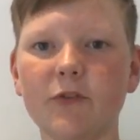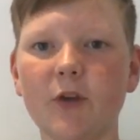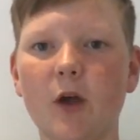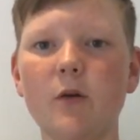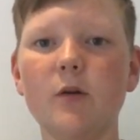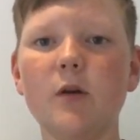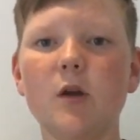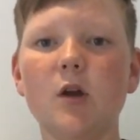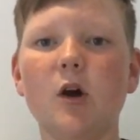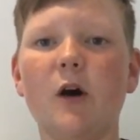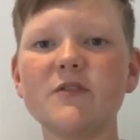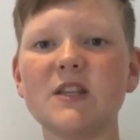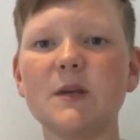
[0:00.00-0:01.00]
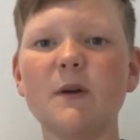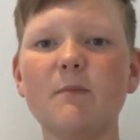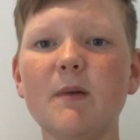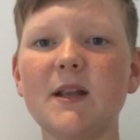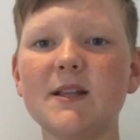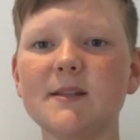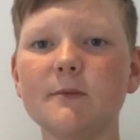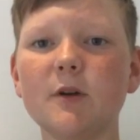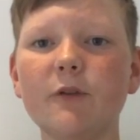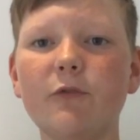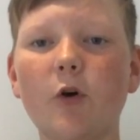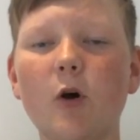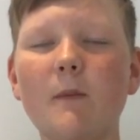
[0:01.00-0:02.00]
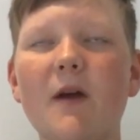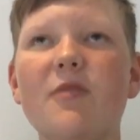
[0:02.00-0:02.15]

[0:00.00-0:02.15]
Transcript: so obviously we've been in some good form.